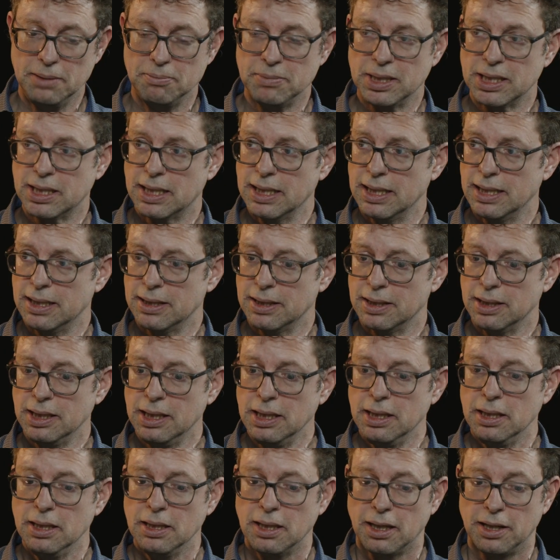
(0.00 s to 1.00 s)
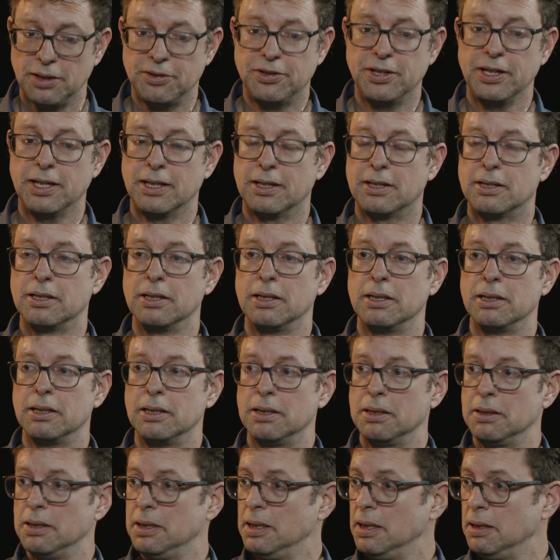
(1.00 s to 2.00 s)
again, I think
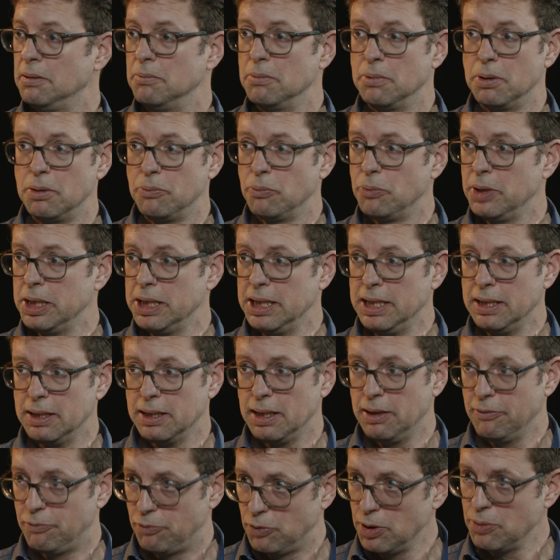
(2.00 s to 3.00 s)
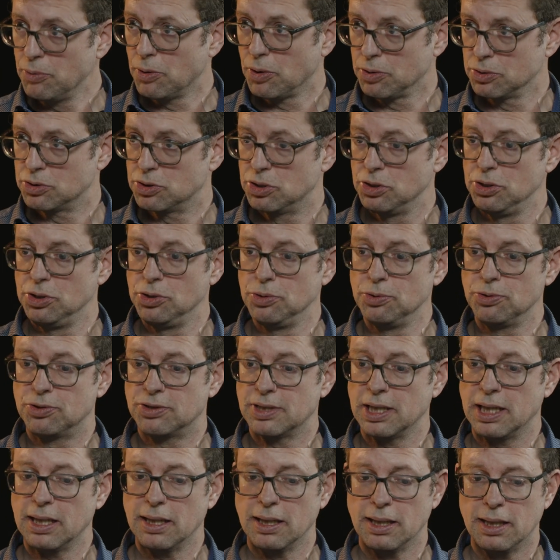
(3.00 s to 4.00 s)
we need, if we want to use
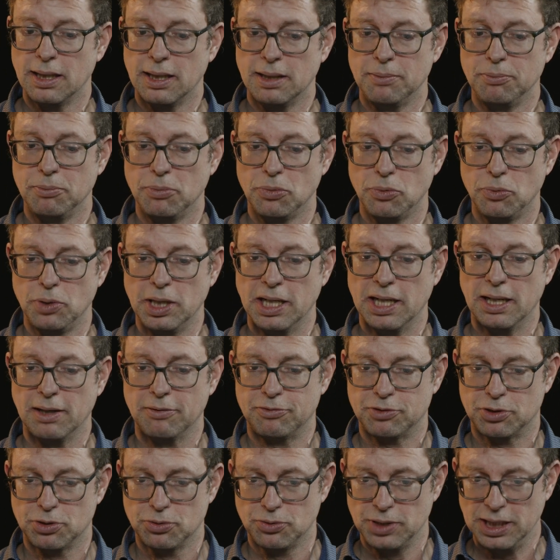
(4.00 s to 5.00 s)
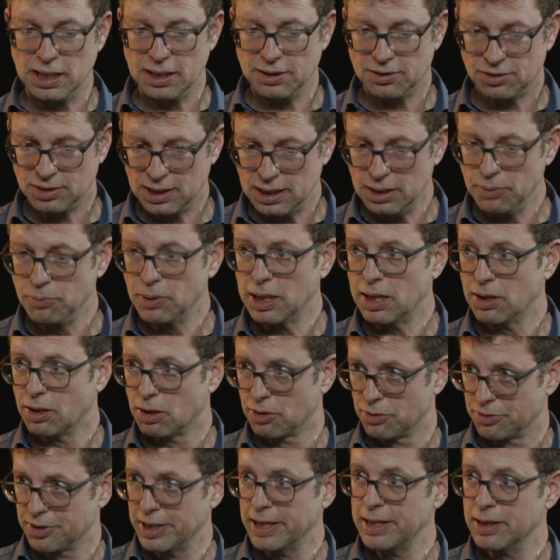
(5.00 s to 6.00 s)
LLM, we have to really see where
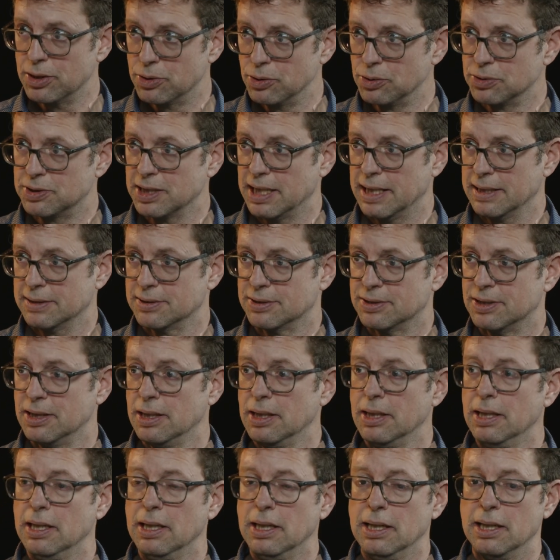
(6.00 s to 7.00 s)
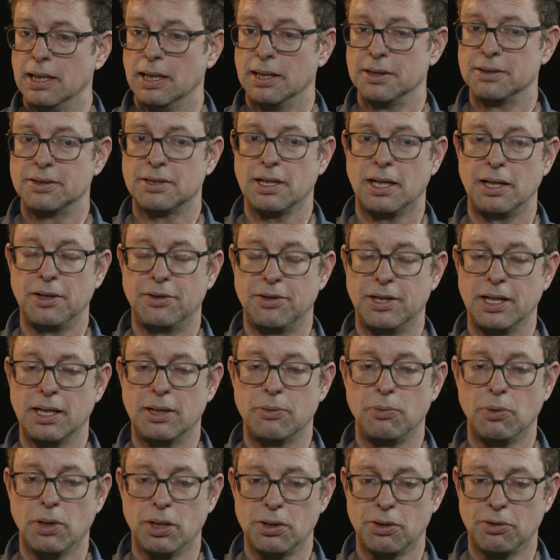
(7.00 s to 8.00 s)
are they good at. And I
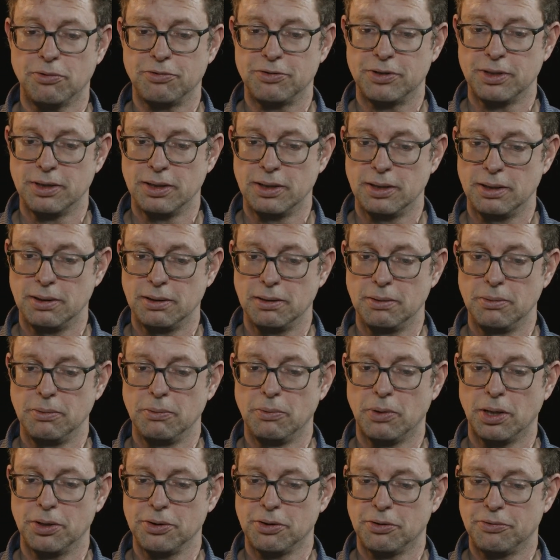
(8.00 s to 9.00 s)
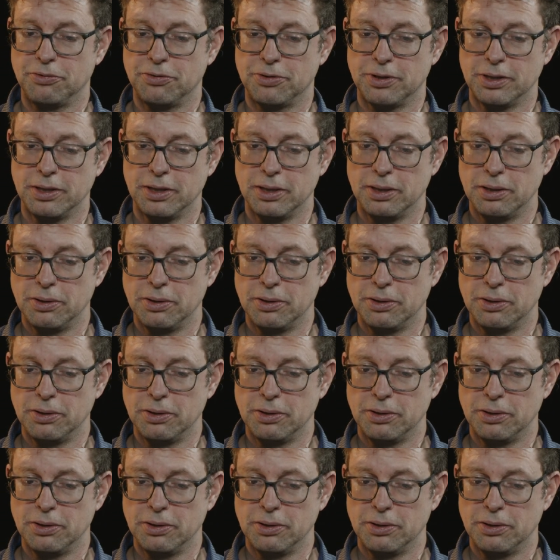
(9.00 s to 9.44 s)
think one of the